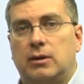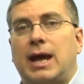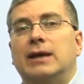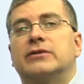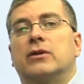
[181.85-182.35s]

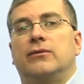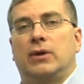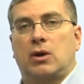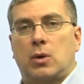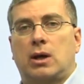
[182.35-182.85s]
Okay, so
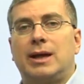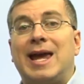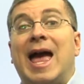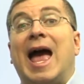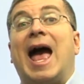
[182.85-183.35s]
very
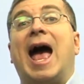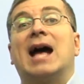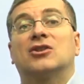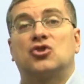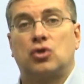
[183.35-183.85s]
quickly,
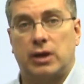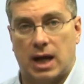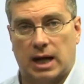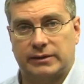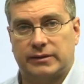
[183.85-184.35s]

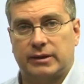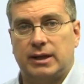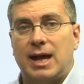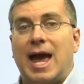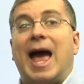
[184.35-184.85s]
astronaut.
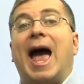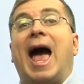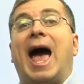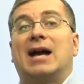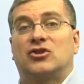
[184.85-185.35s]

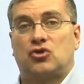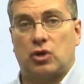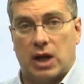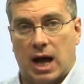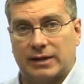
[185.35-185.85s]

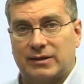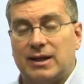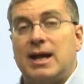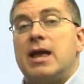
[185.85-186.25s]
Astronaut.